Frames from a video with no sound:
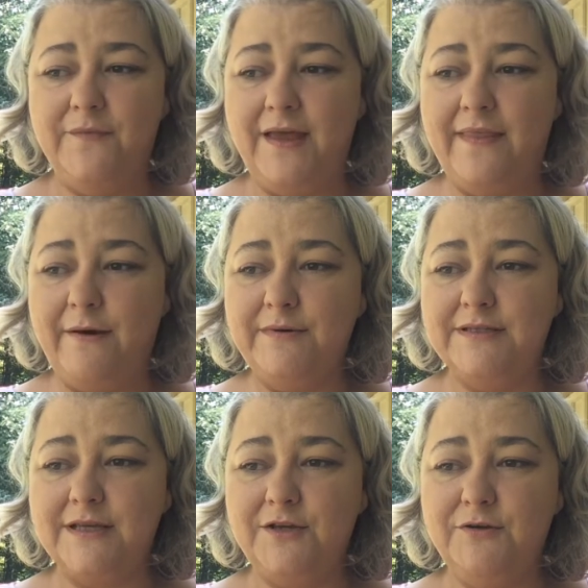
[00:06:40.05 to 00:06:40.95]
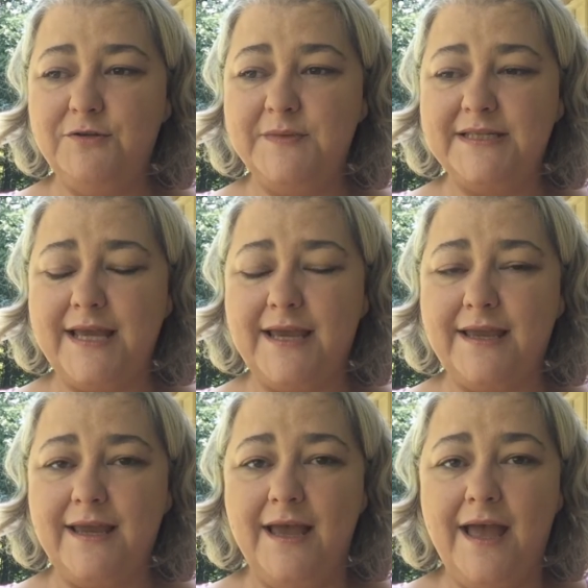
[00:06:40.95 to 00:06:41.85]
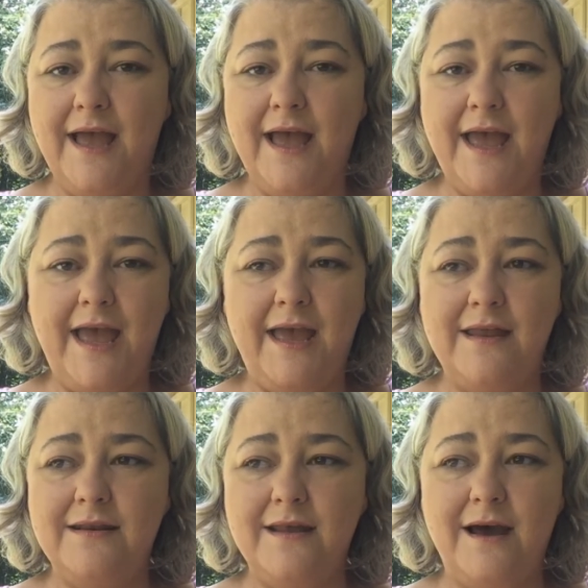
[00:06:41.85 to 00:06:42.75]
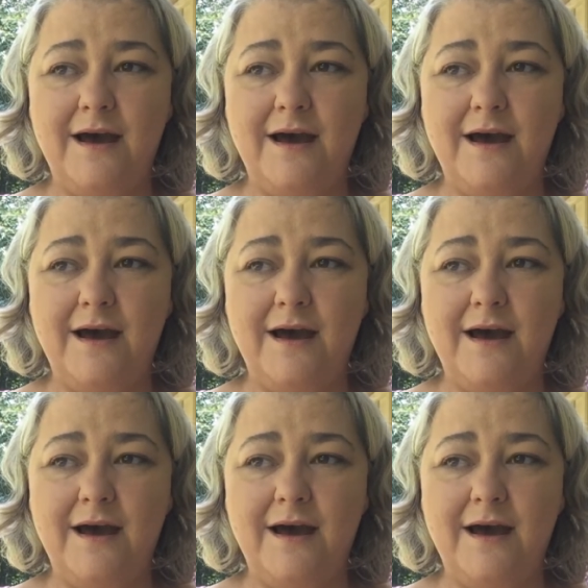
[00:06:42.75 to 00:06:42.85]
And that was a huge mistake. And